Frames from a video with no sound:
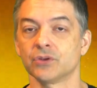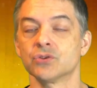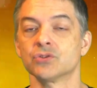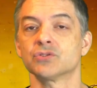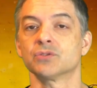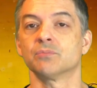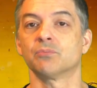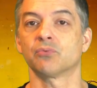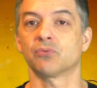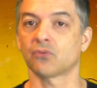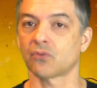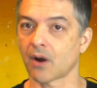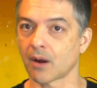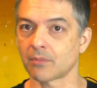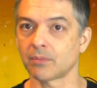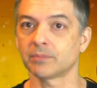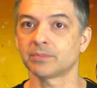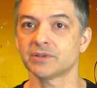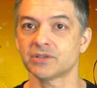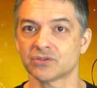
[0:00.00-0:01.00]
you should
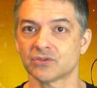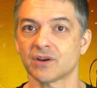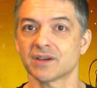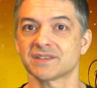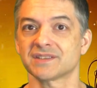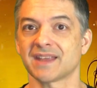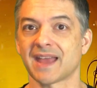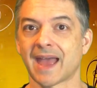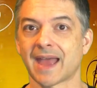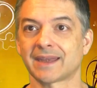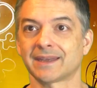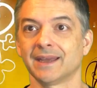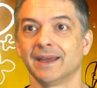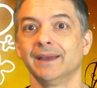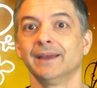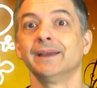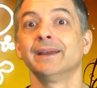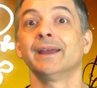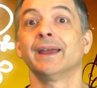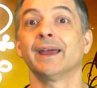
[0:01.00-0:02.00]
probably trust that
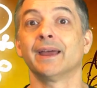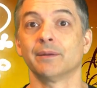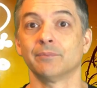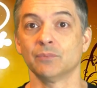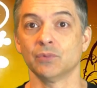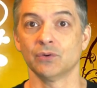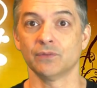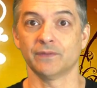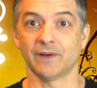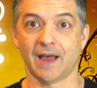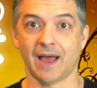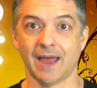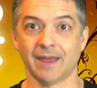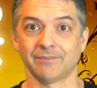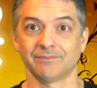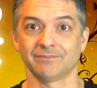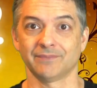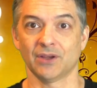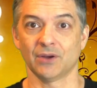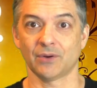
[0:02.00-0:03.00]
and move
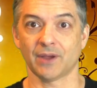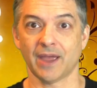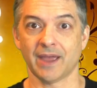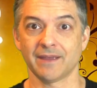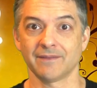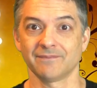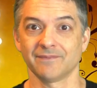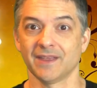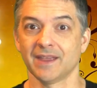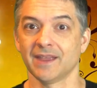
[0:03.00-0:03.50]
on, okay?